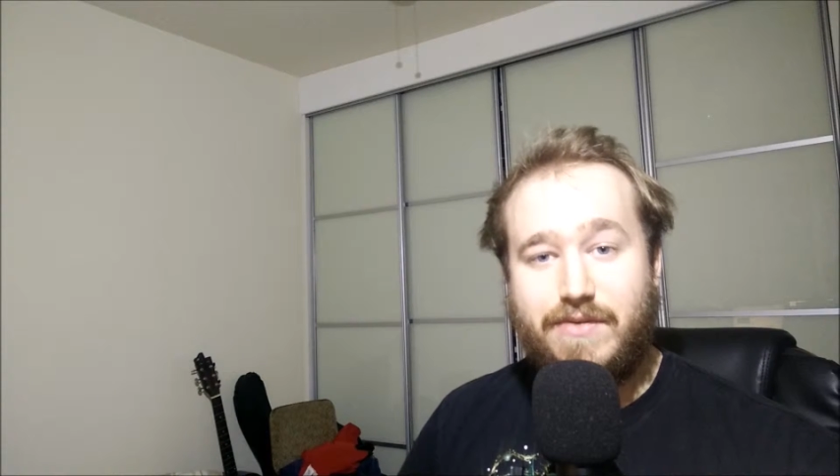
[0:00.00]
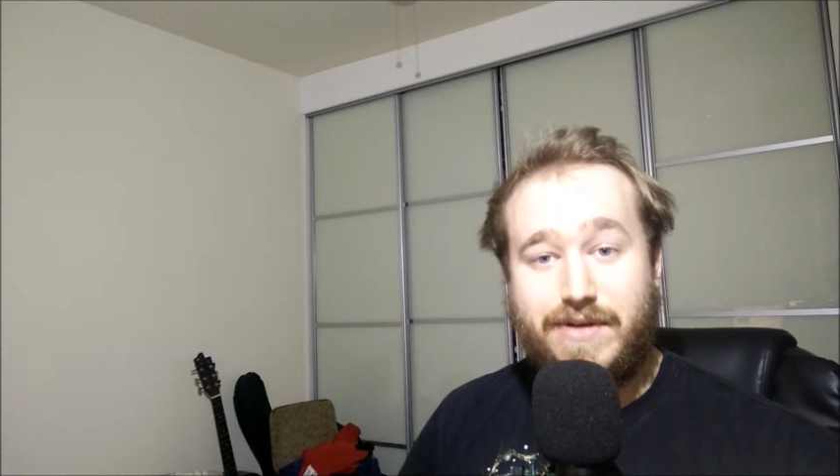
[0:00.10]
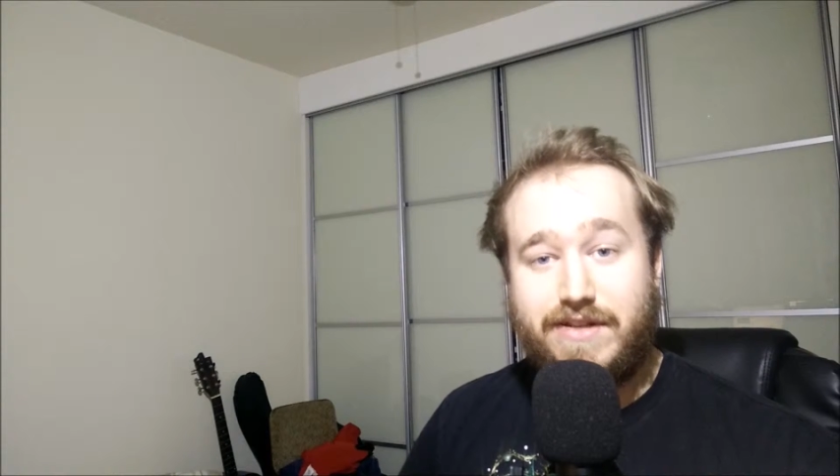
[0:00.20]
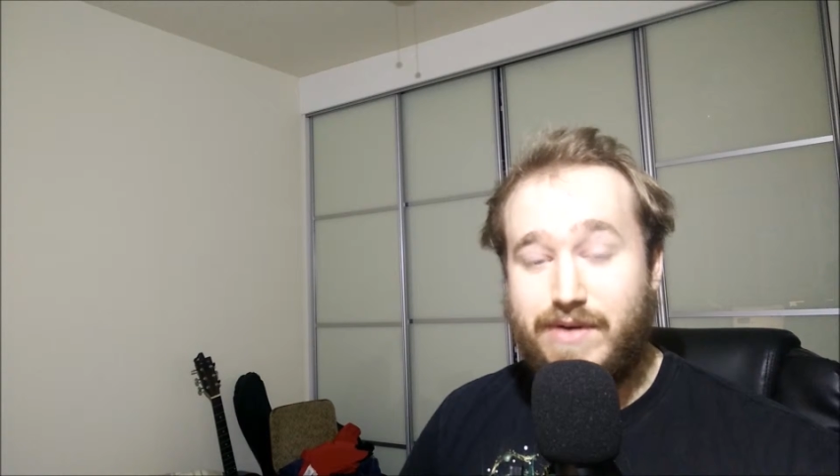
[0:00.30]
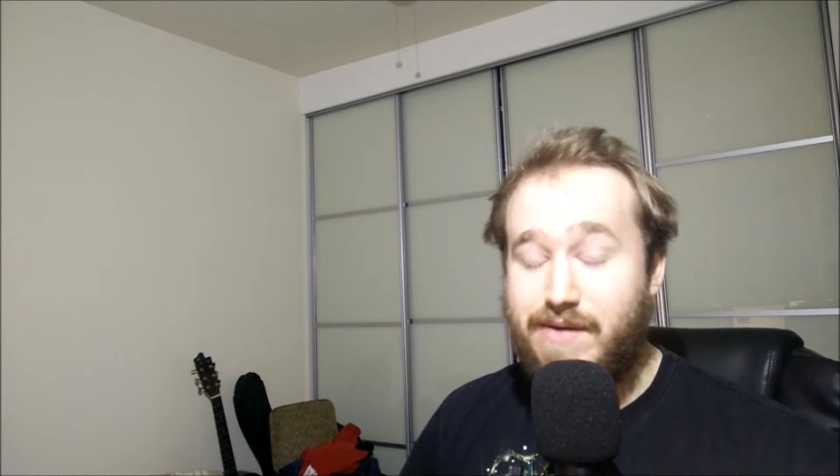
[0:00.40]

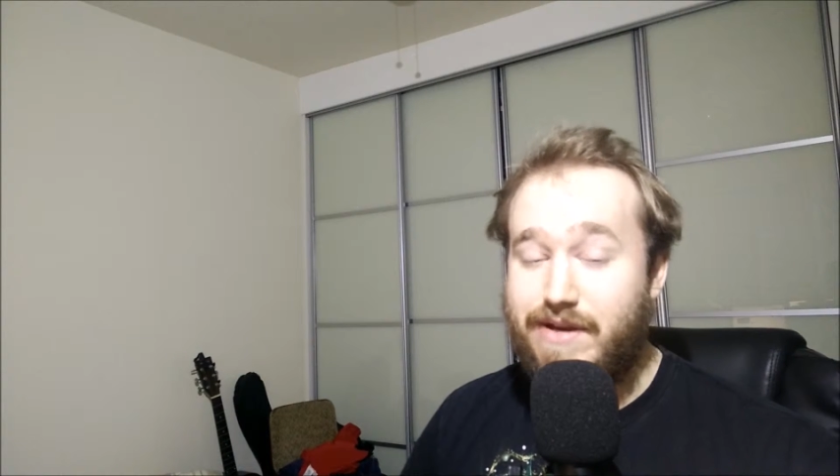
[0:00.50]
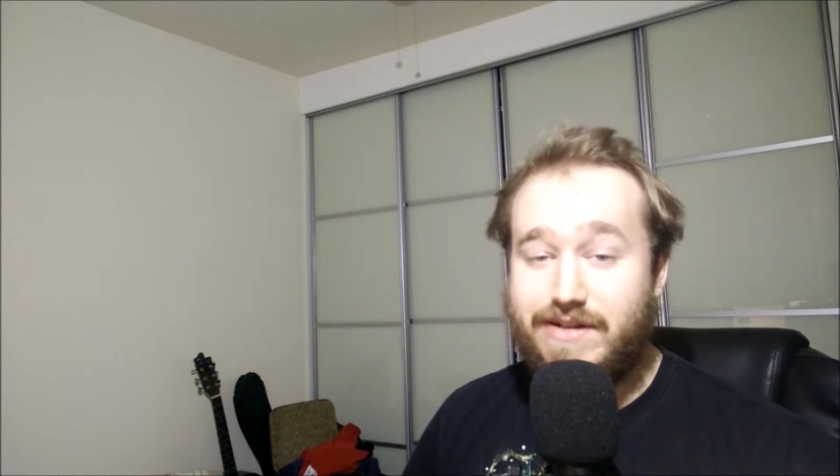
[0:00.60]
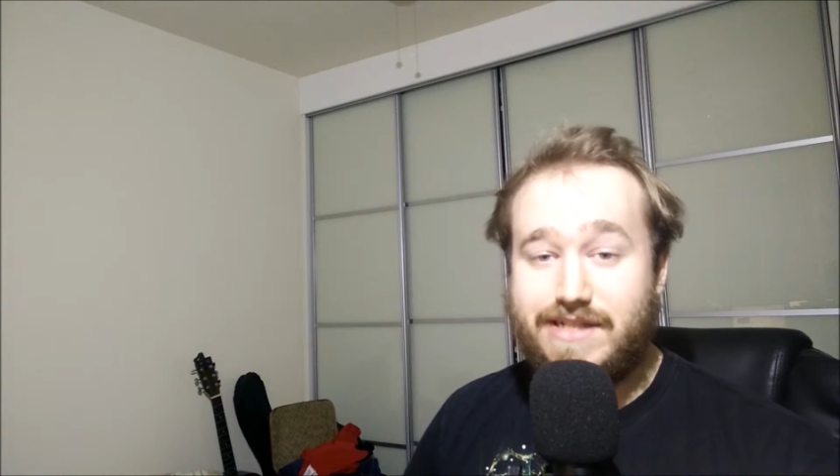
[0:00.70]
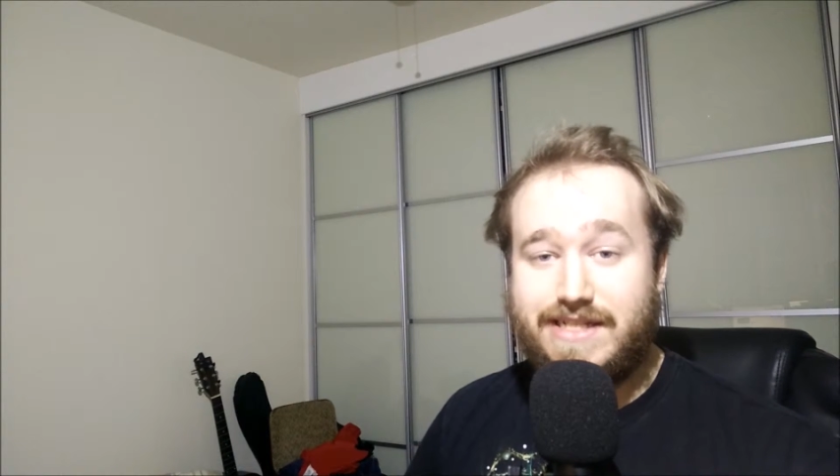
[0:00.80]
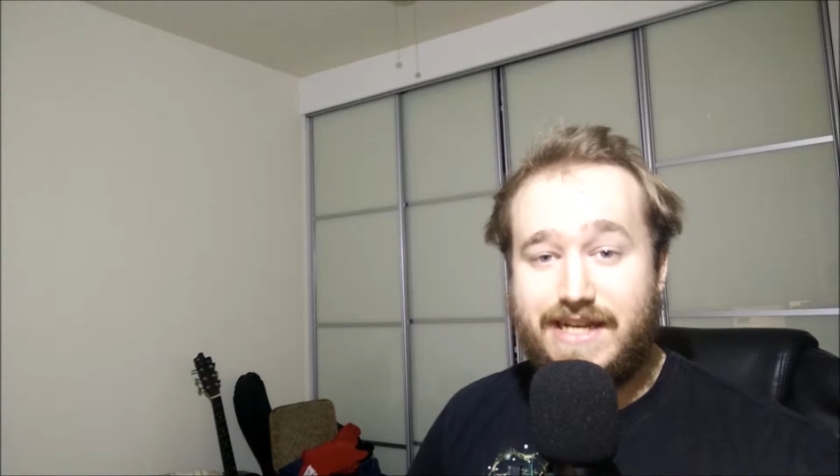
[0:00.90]
the way
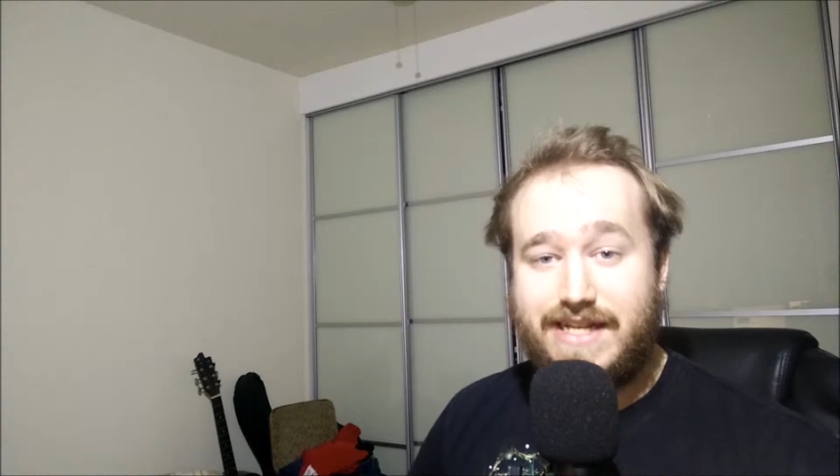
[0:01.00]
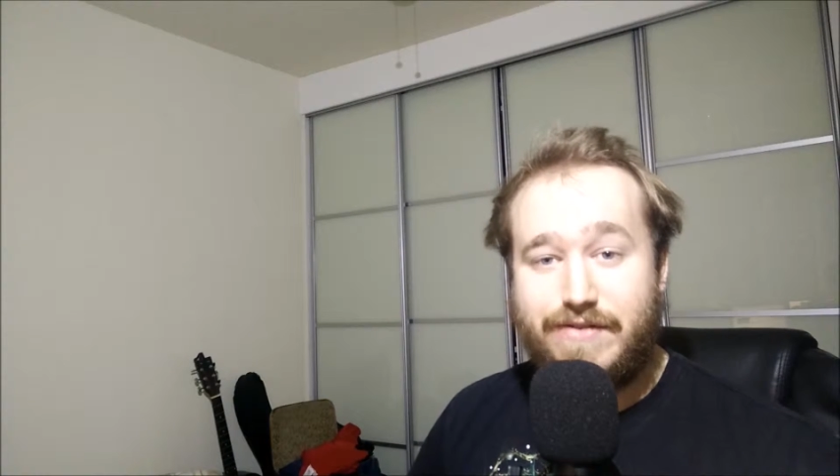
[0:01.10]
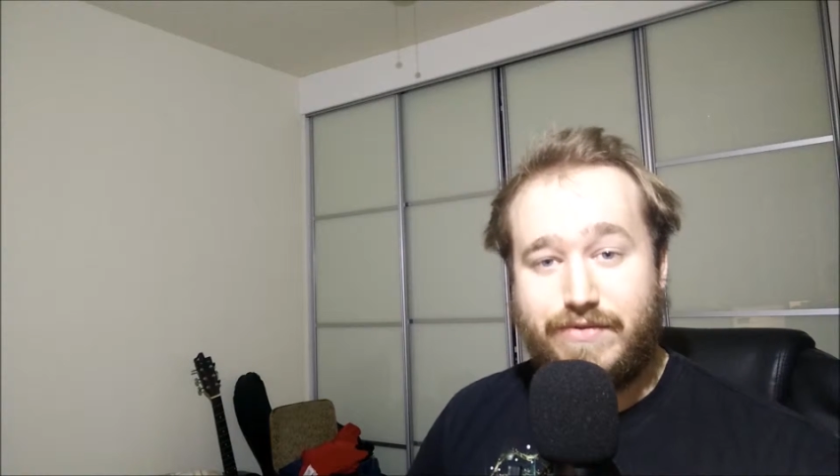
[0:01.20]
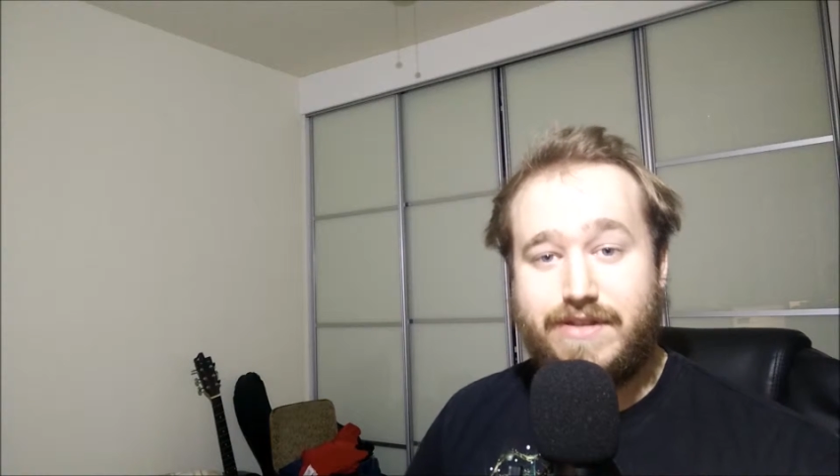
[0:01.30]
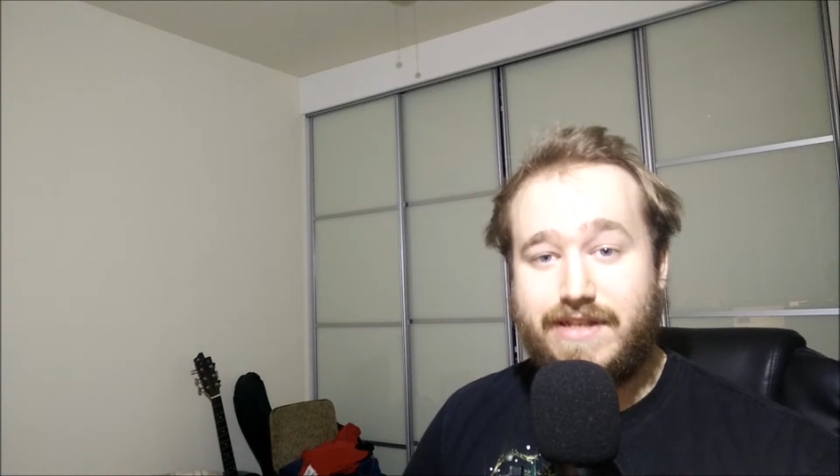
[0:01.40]
we
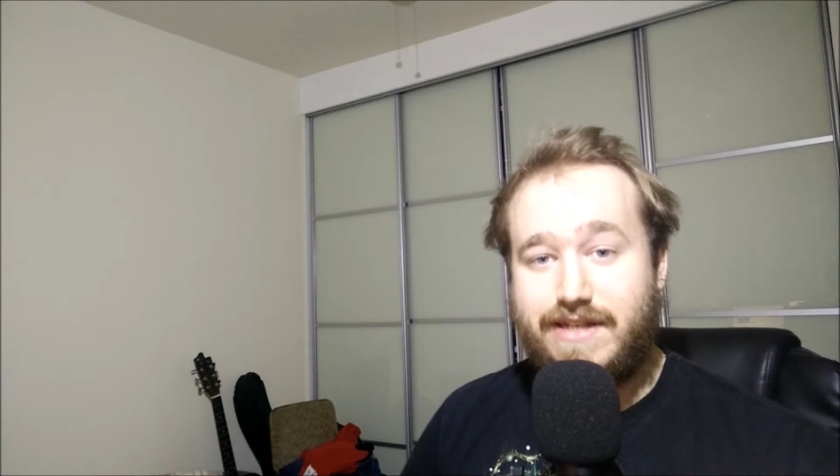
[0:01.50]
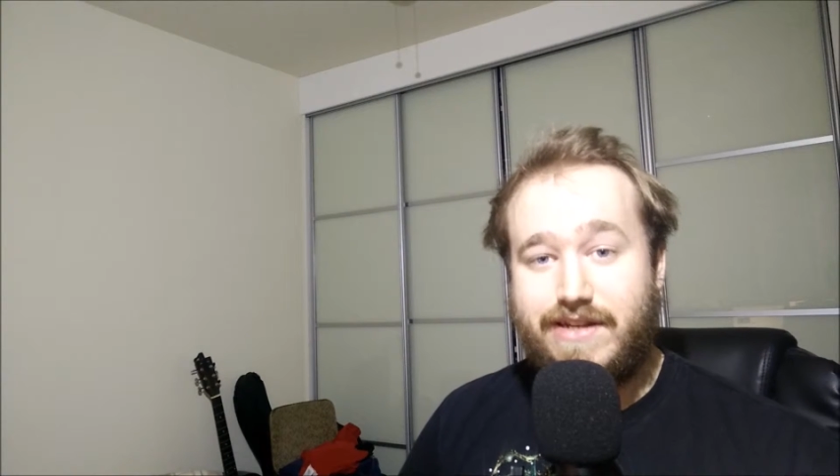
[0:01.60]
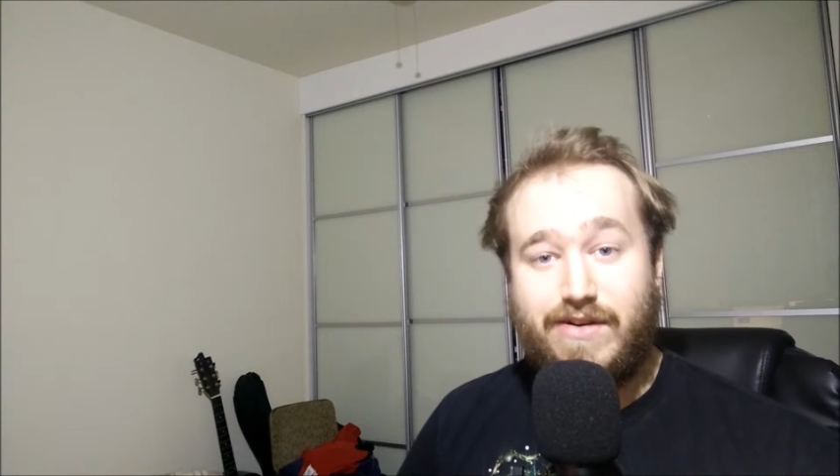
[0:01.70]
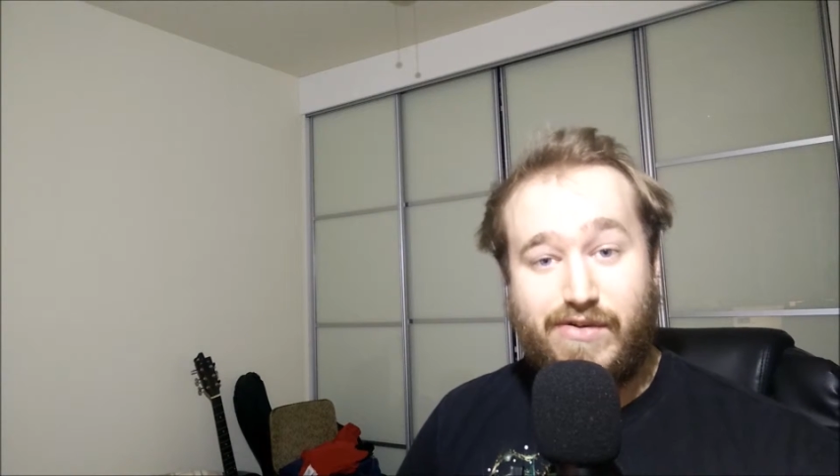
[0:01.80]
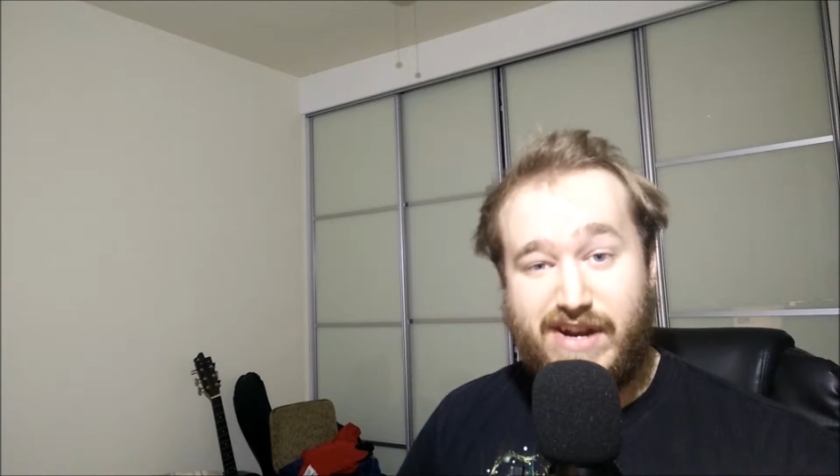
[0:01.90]
understand everything,